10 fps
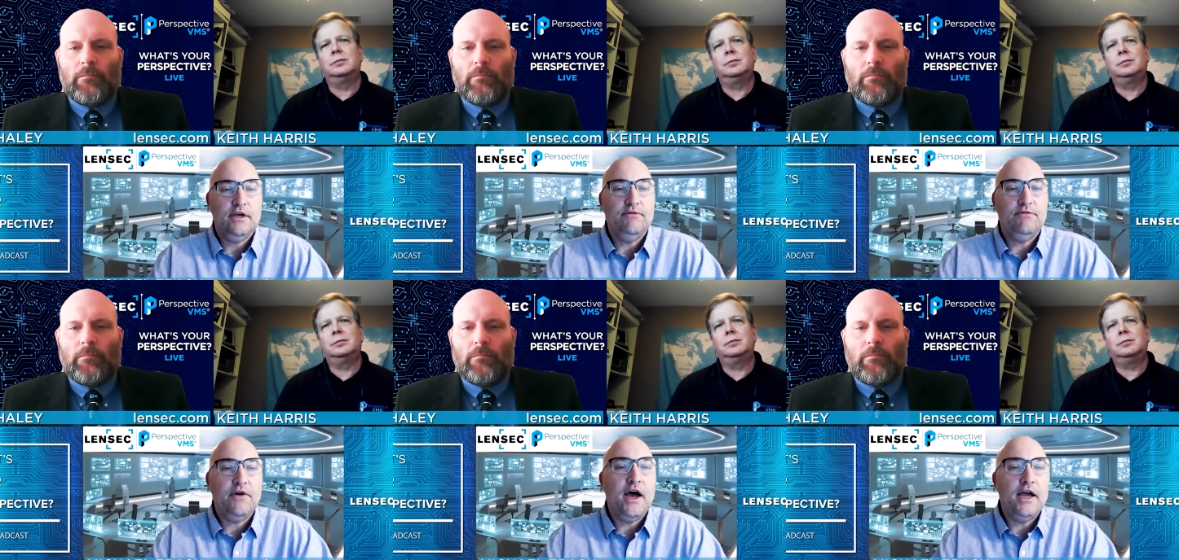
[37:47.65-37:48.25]

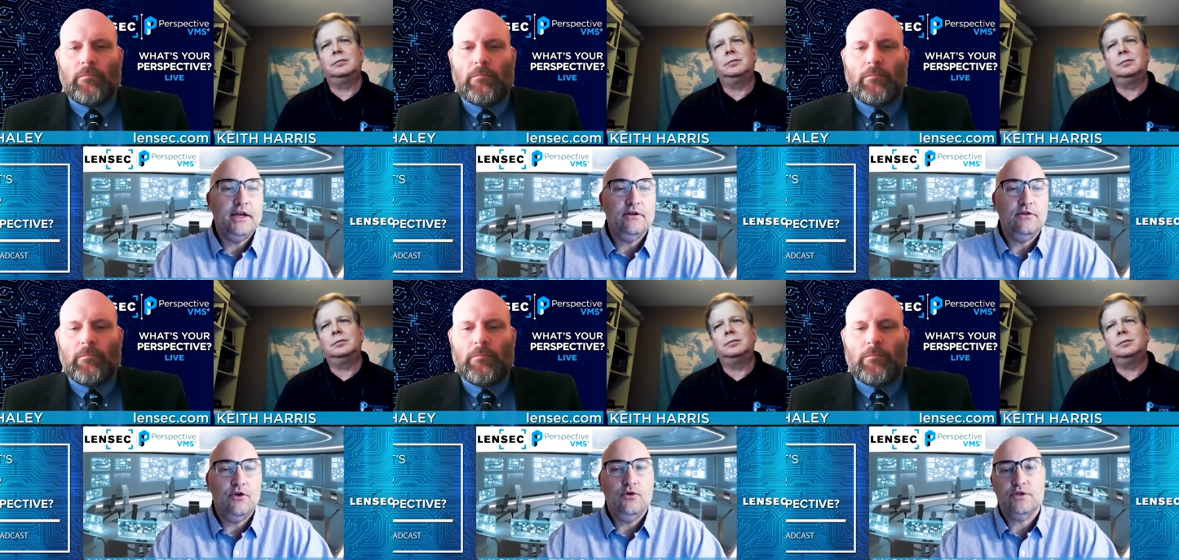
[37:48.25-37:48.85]
Speaker 1: find
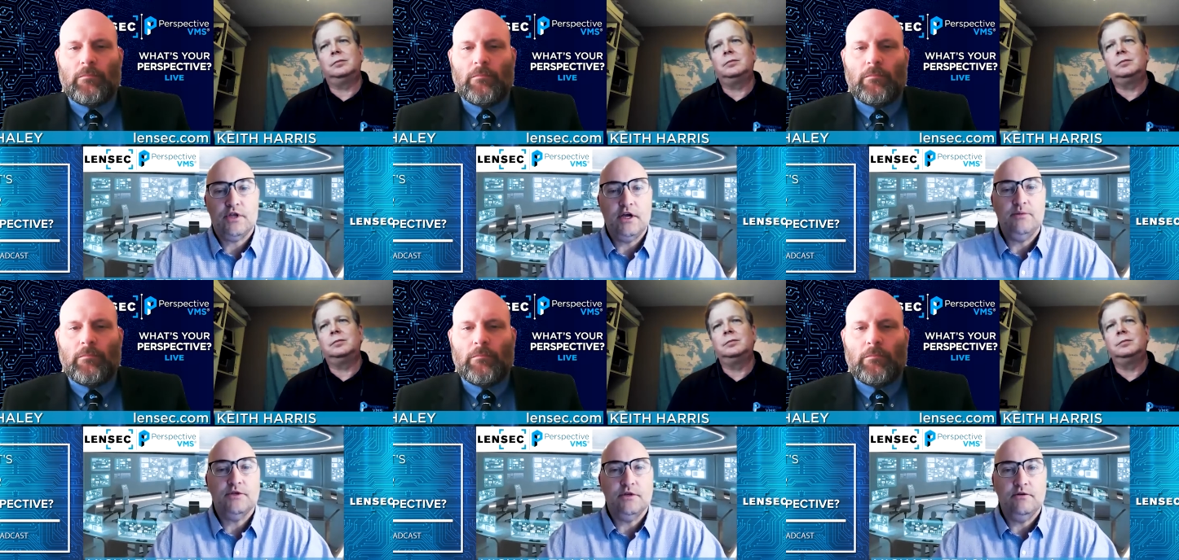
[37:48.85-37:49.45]
those
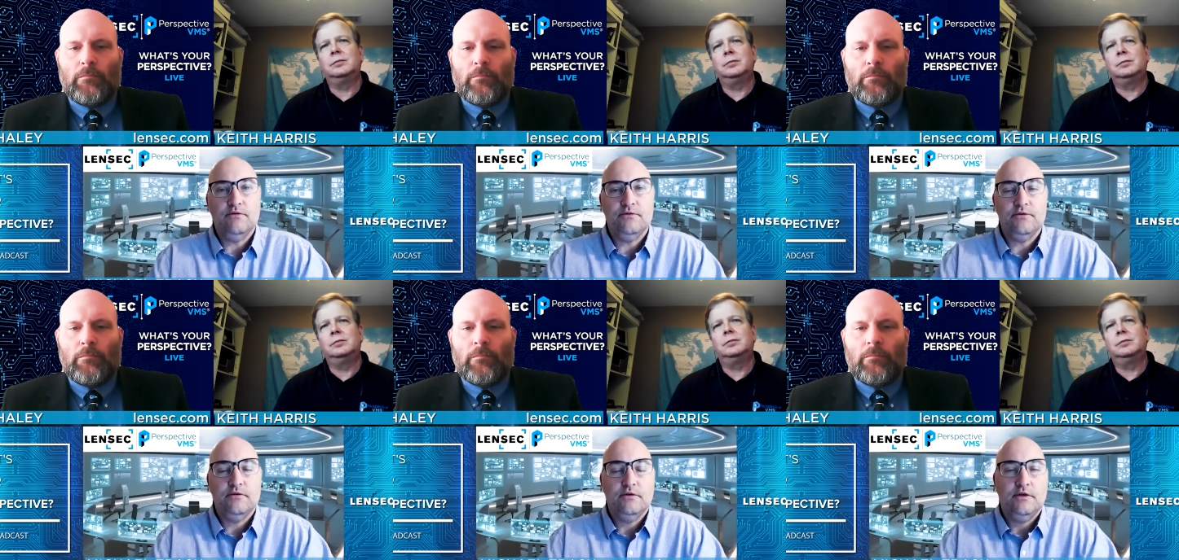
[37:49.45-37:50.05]
types of
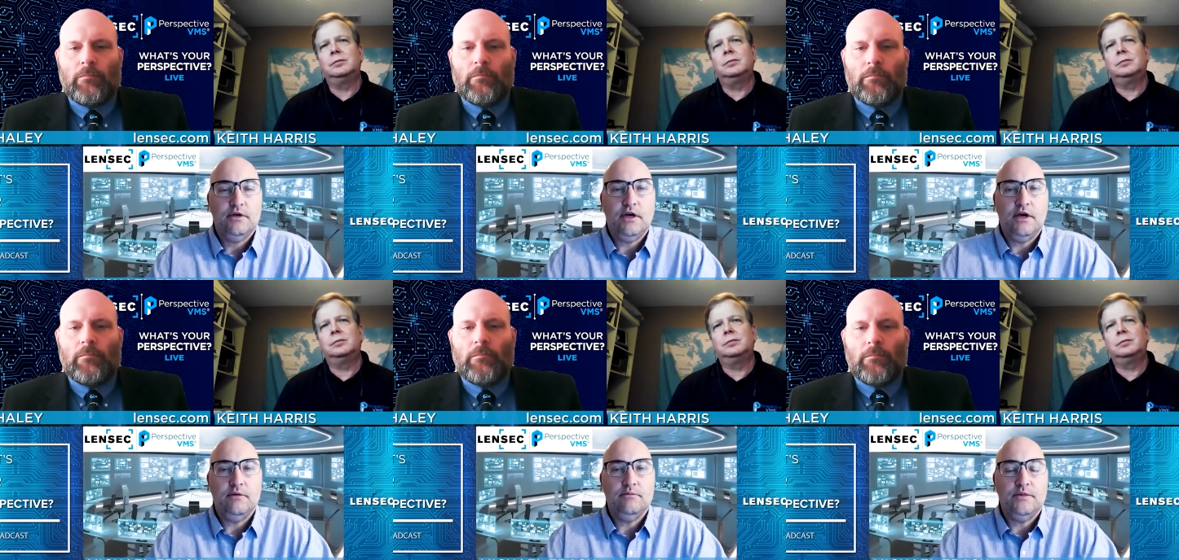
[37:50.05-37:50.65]

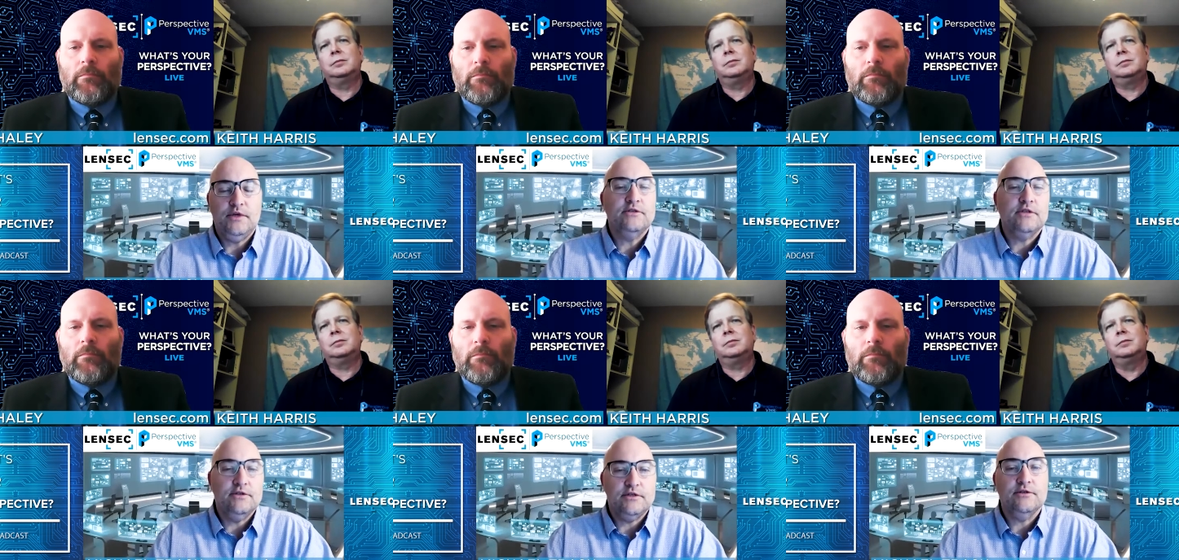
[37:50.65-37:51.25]

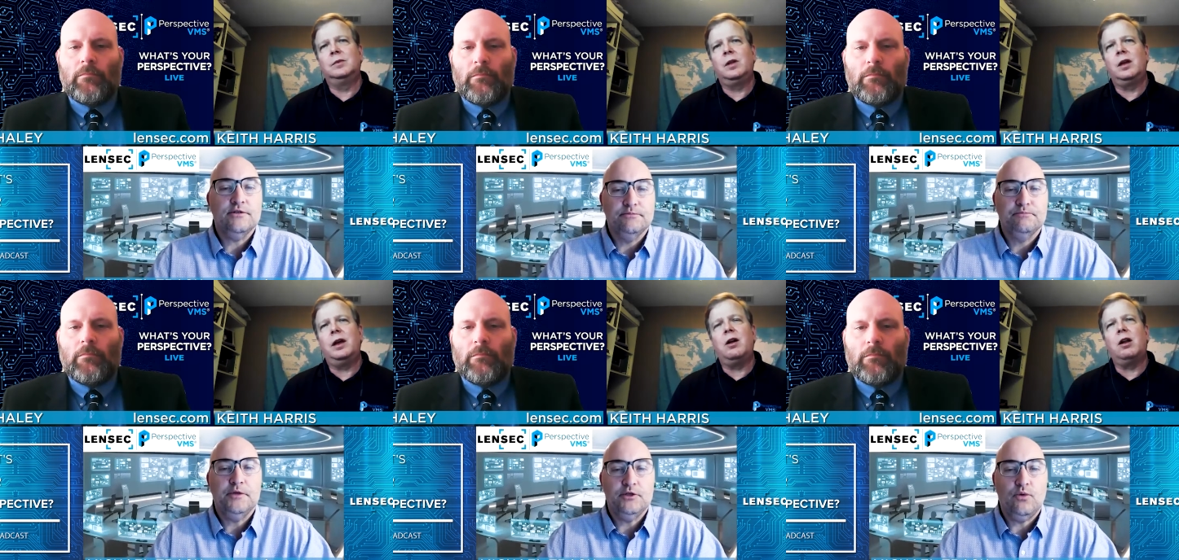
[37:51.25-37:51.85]
instances.
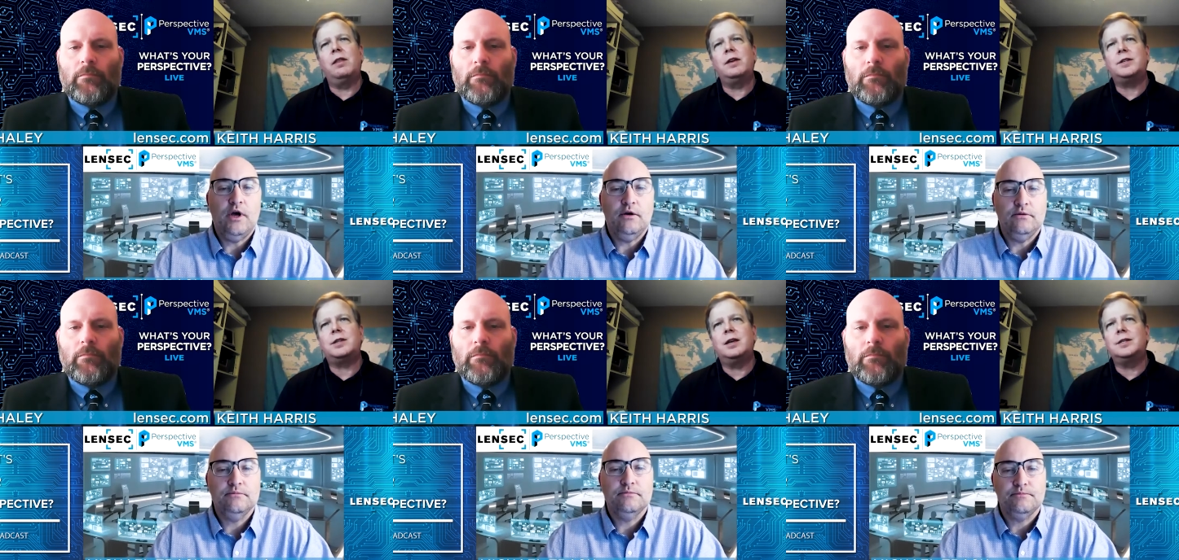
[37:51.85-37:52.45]
Speaker 2: And all of
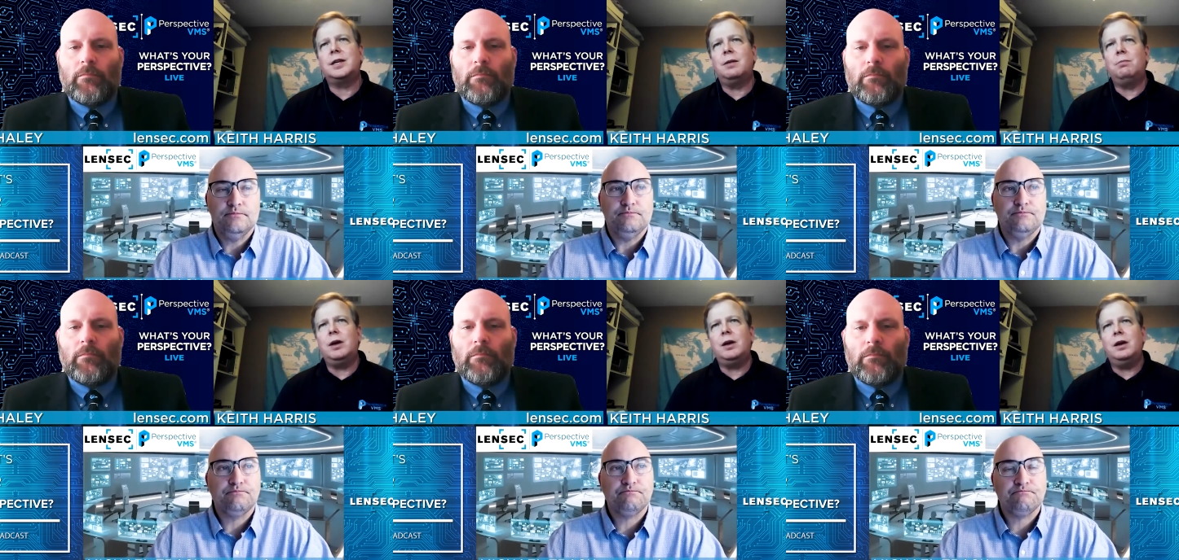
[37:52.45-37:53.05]
these things can
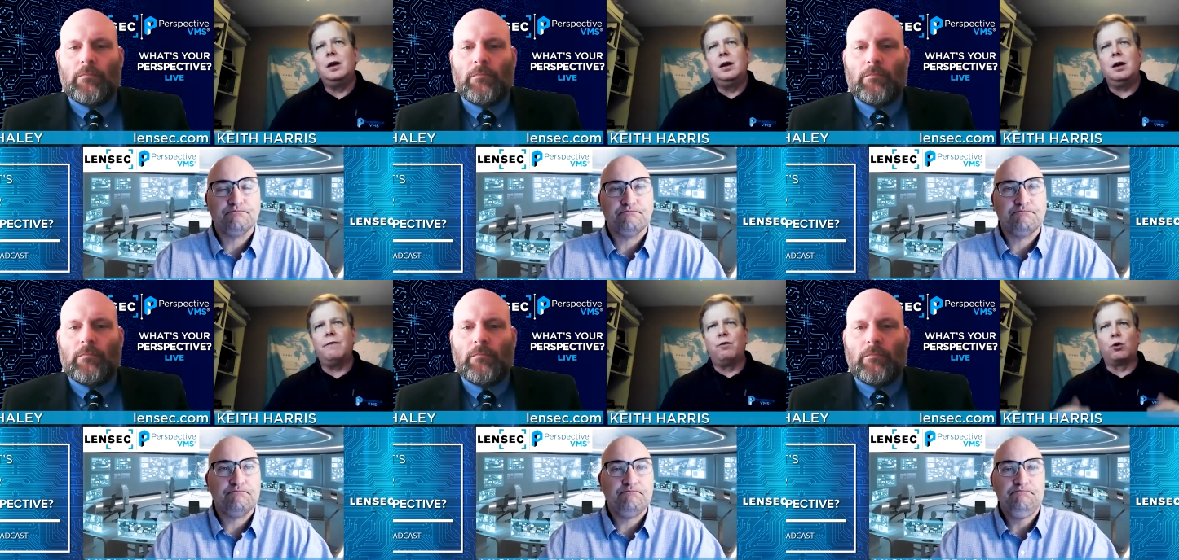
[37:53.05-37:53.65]
be
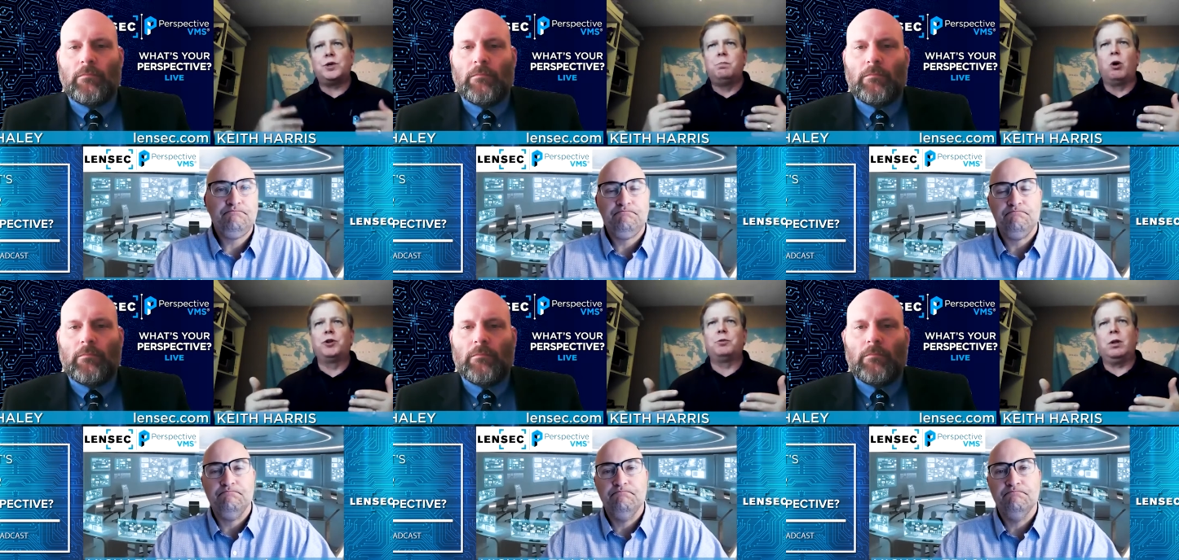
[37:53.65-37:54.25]
a force
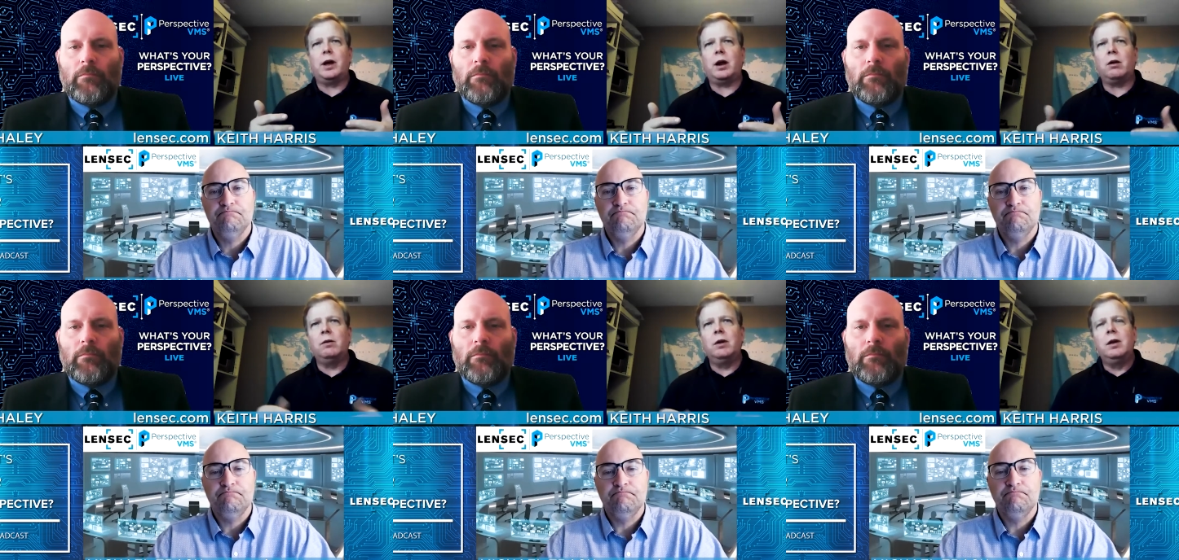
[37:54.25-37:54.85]

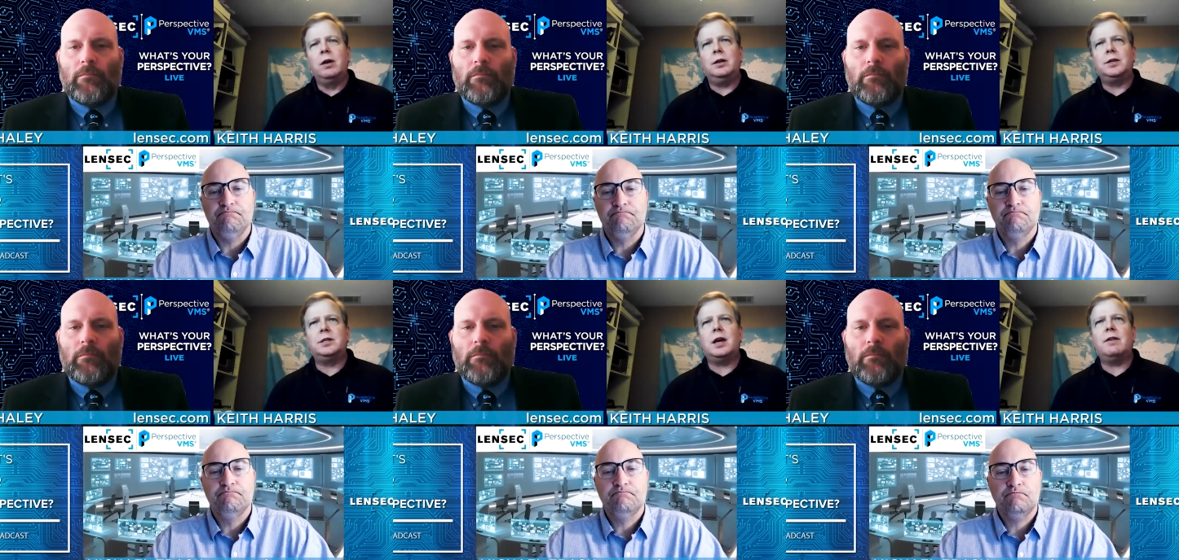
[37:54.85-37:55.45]
multiplier.
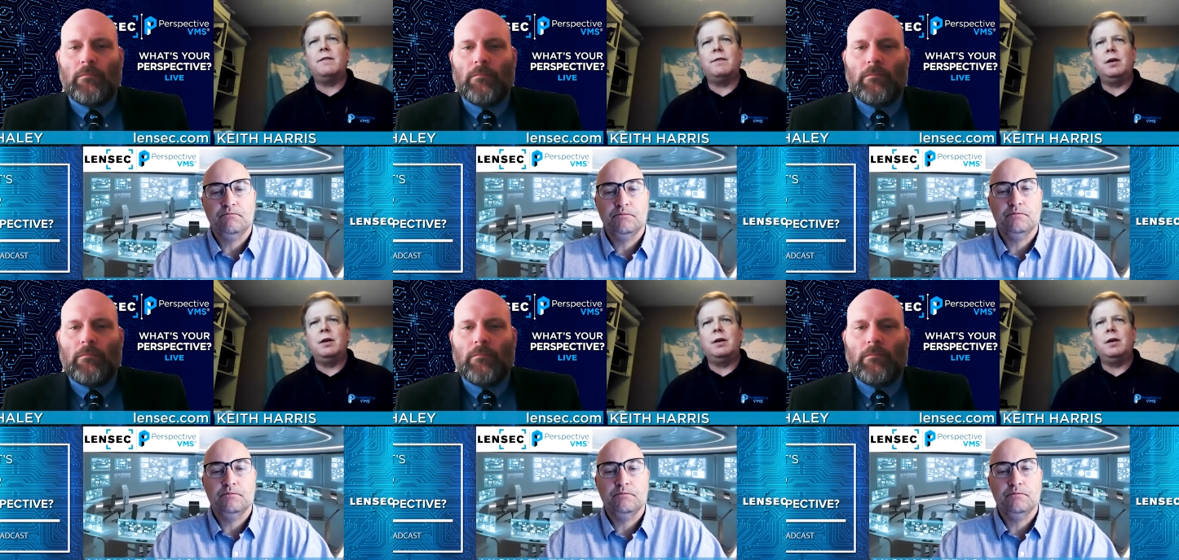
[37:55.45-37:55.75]
Instead of